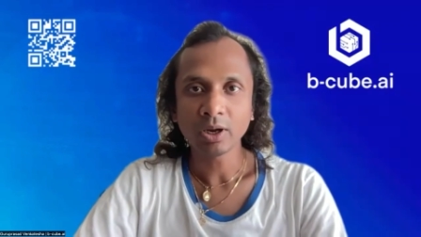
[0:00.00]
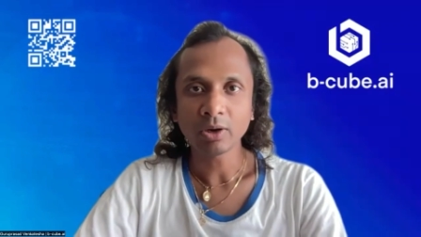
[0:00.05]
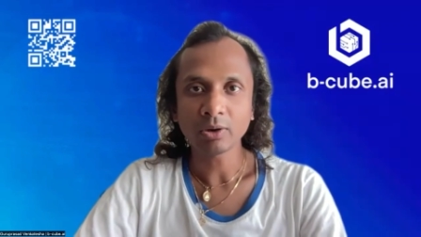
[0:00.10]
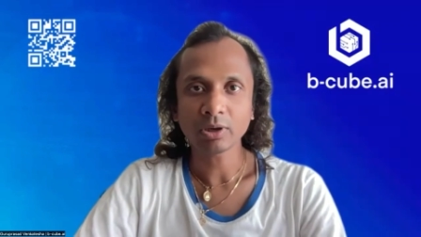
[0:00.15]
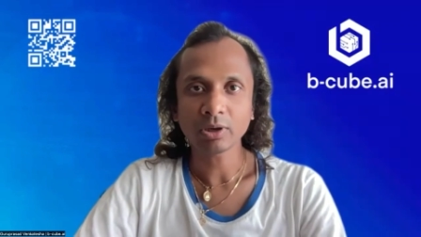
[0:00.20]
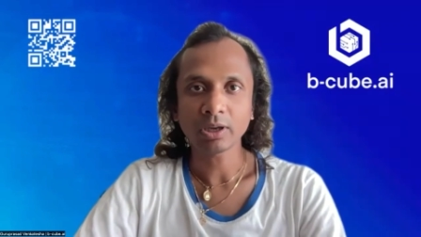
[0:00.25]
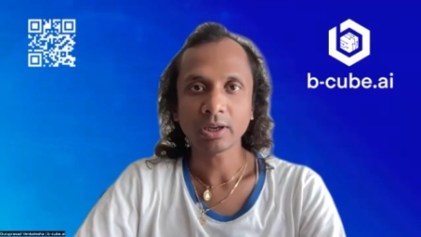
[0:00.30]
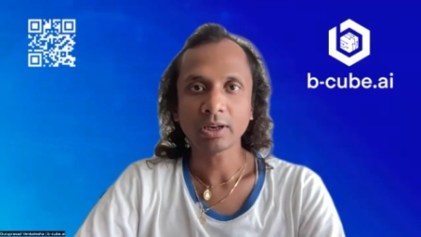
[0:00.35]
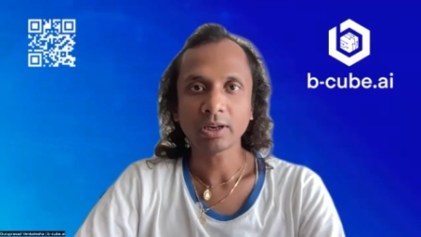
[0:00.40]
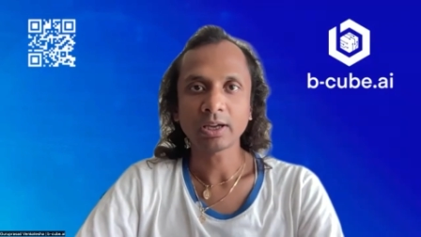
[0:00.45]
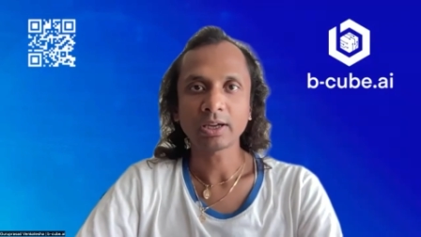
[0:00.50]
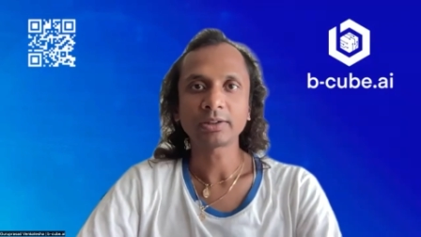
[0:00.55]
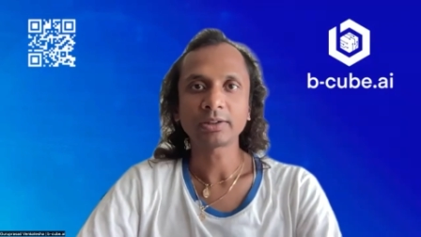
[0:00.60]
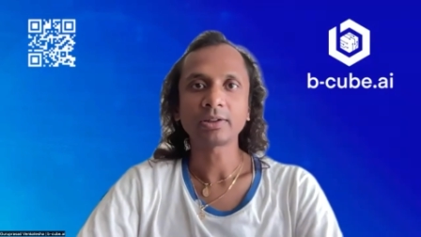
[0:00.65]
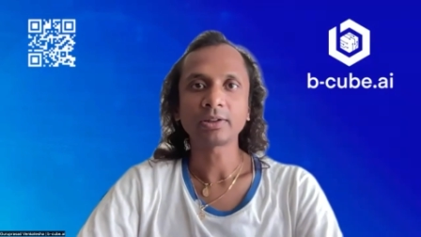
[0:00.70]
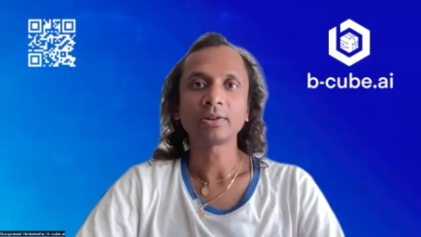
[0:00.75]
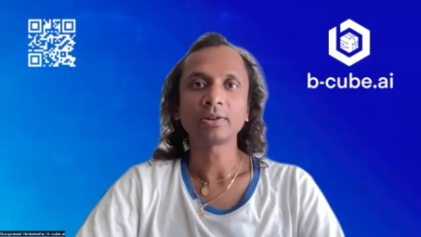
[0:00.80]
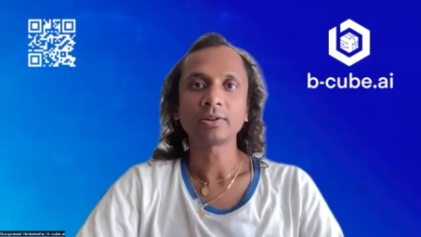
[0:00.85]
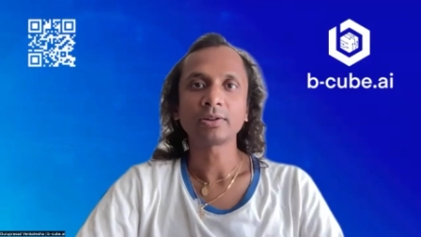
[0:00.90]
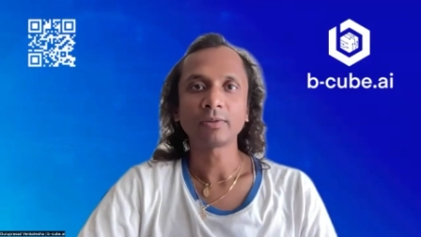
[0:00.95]
okay, like
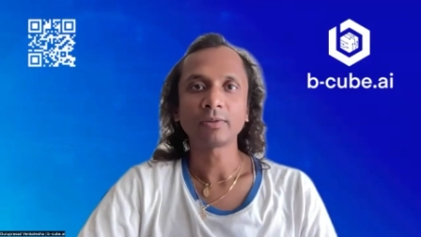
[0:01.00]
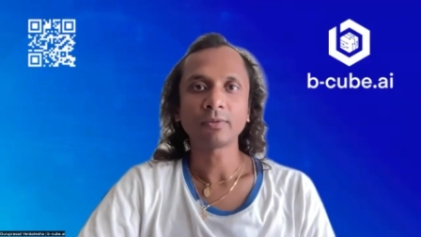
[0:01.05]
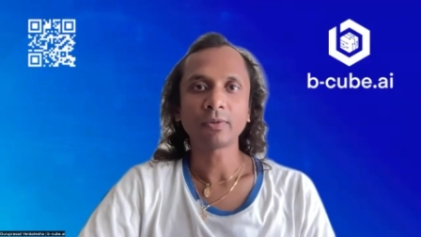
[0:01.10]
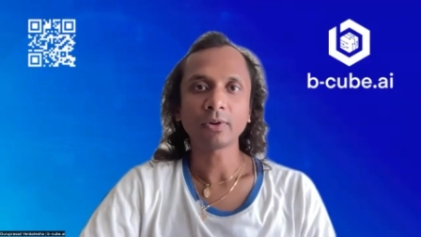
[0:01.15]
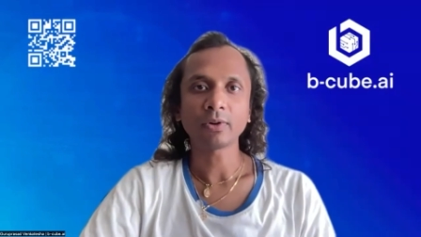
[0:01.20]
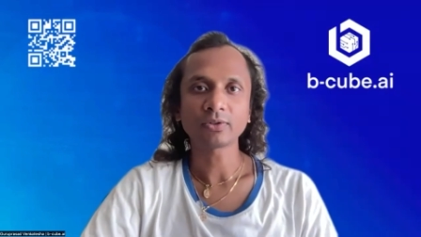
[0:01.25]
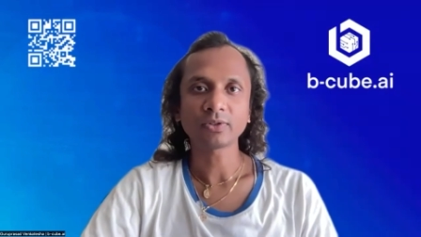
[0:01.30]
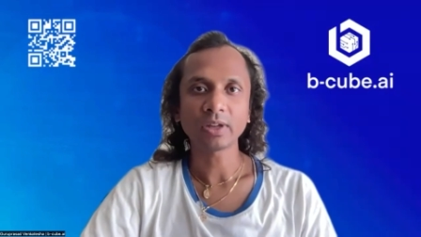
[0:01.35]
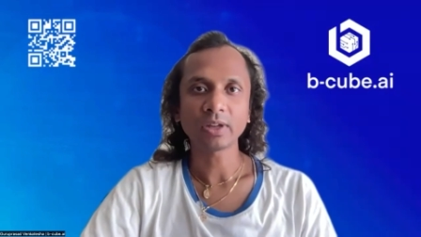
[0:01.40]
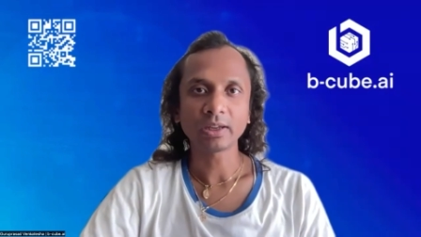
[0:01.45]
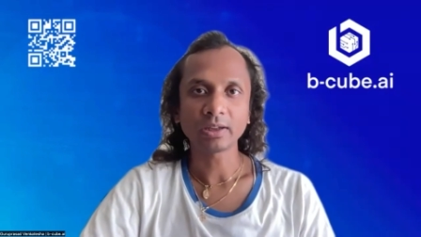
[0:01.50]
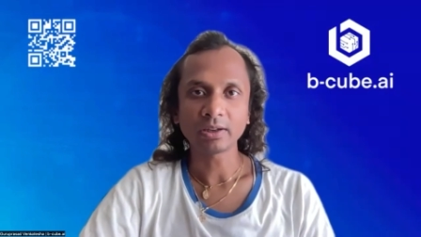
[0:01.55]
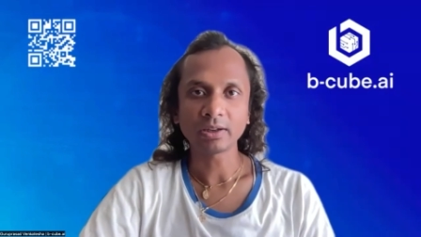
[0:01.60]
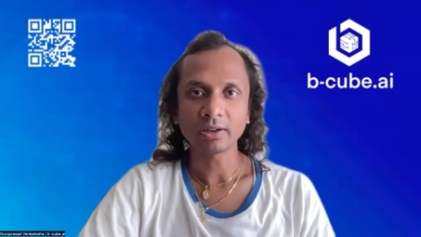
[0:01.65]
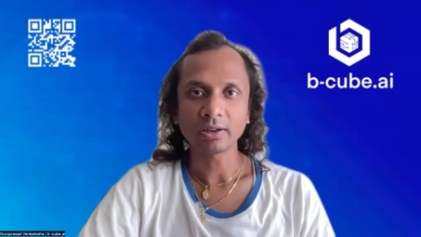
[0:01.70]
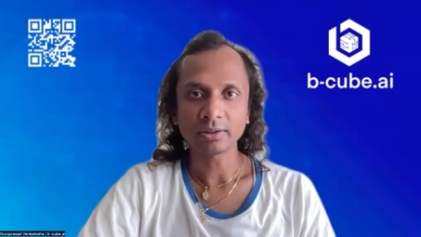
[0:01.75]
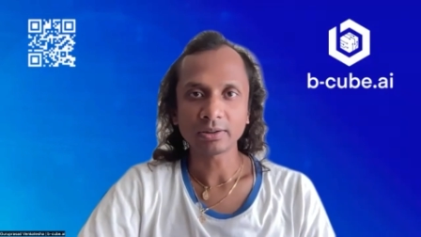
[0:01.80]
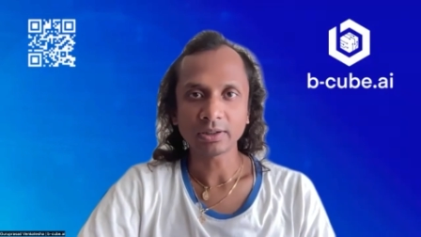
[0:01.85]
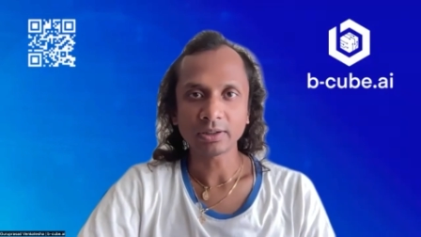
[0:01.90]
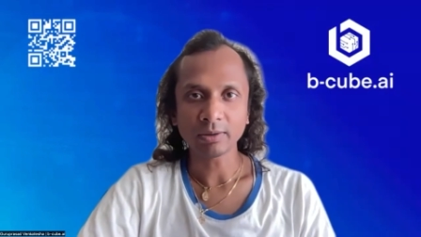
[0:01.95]
uh, the first thing
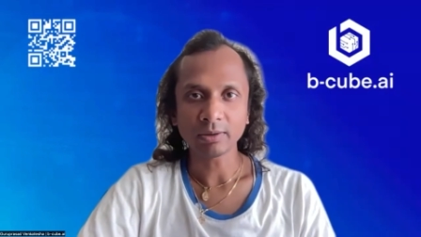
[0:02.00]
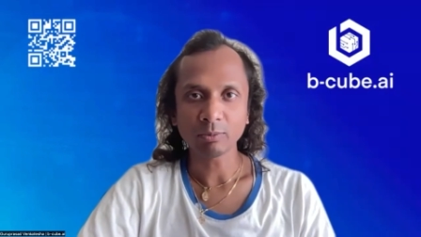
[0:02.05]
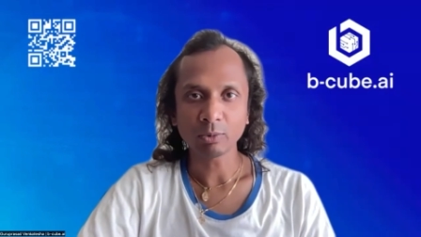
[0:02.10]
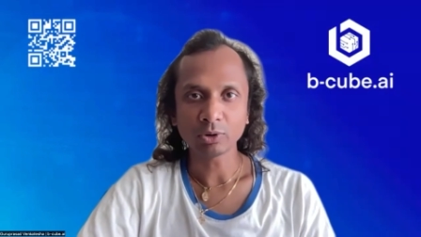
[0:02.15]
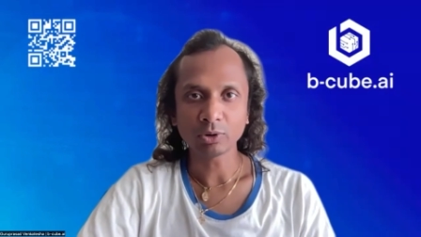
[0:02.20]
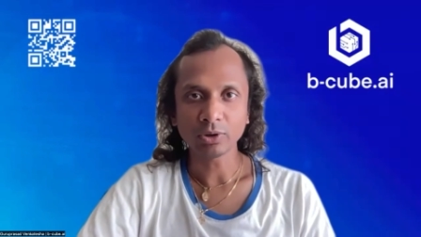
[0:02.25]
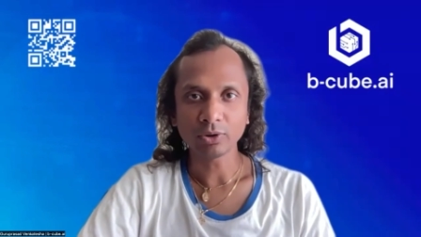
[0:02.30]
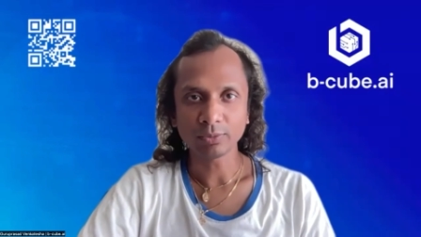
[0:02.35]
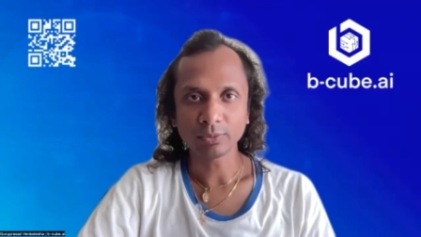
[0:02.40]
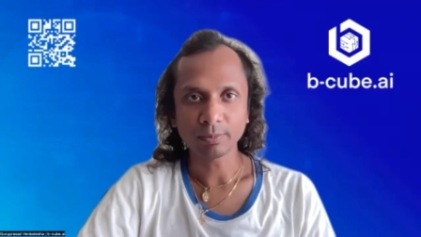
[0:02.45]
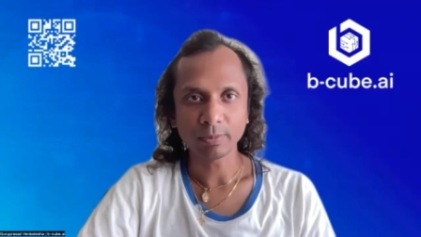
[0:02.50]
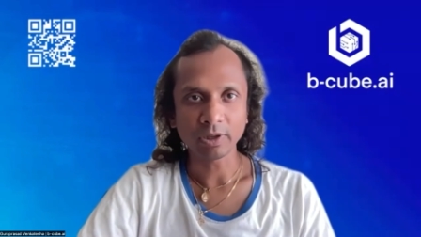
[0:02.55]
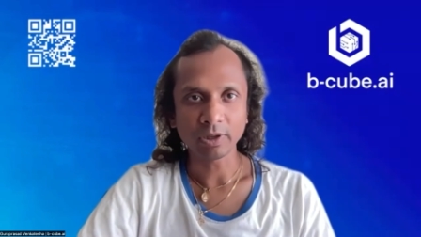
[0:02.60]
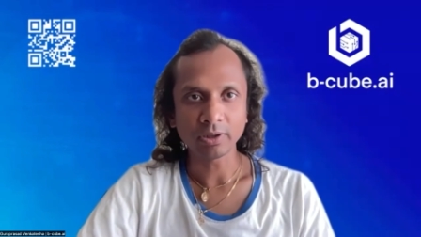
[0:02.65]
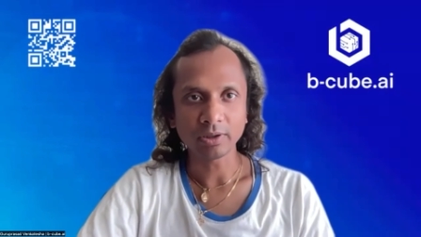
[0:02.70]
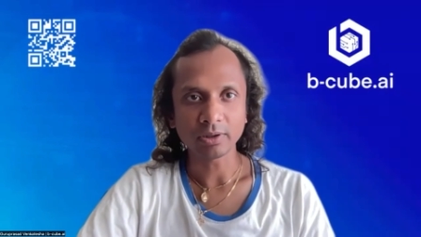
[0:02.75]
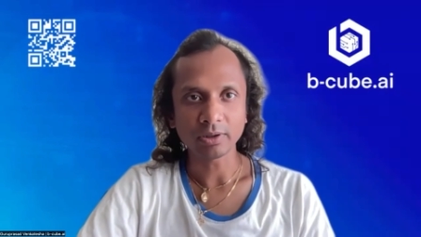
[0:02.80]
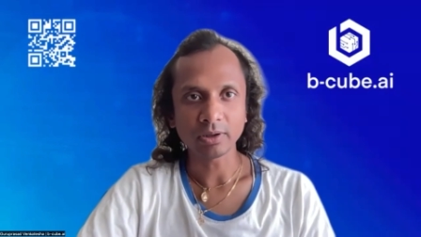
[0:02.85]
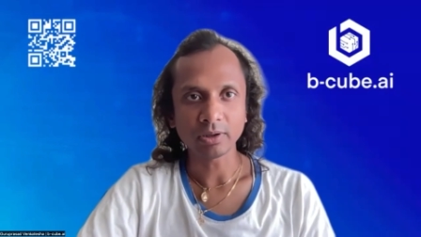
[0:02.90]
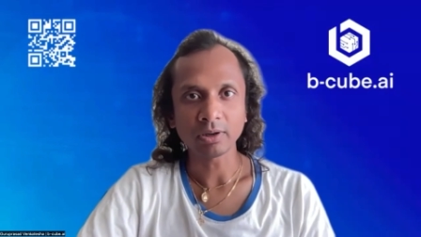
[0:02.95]
uh, that I wanted to
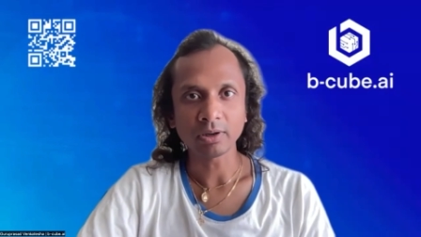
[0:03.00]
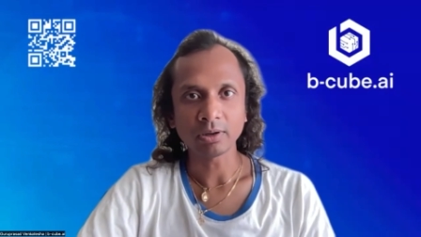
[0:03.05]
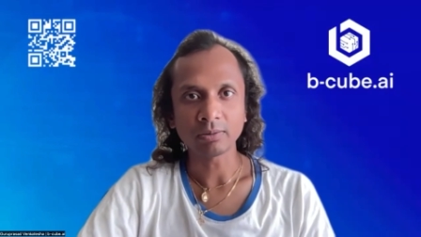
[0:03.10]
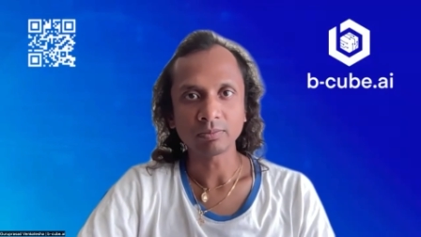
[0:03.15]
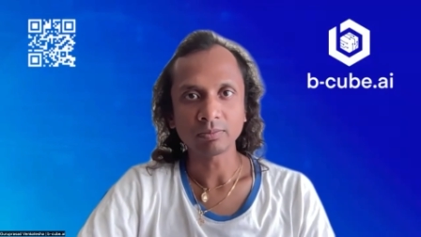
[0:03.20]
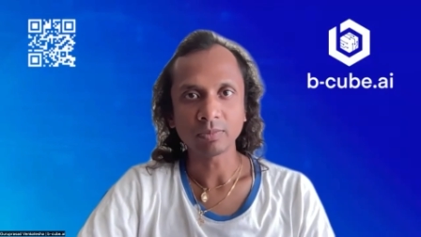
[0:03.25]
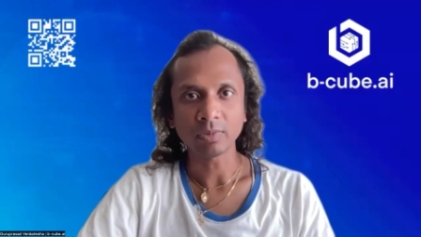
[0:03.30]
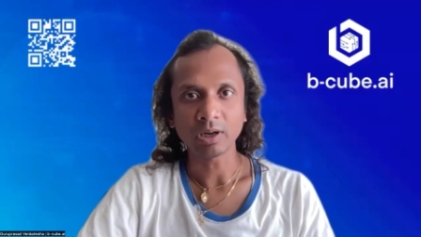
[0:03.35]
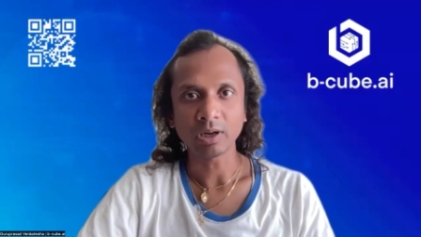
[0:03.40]
speak uh,